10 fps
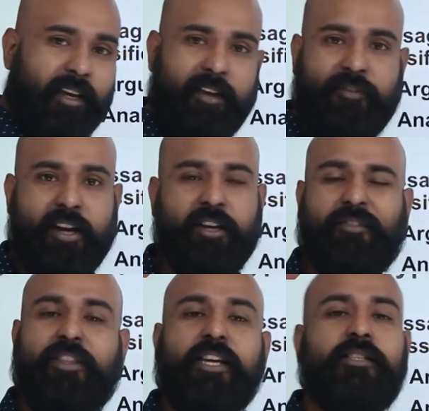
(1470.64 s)
If any
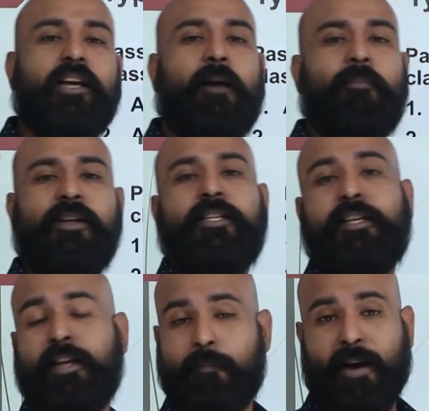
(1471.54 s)
of these are present
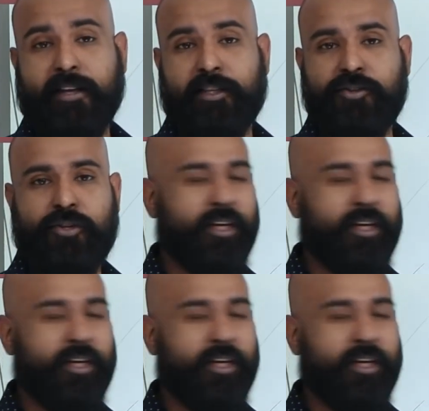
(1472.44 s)
in a passage,